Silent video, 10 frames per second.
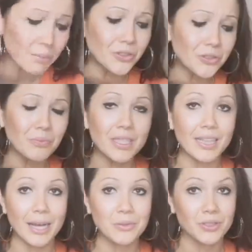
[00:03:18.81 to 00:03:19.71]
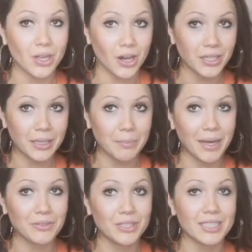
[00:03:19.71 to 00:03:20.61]
But something that I was talking
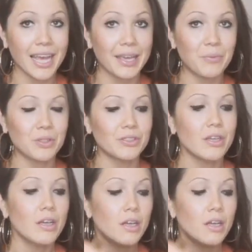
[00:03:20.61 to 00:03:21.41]
about today was,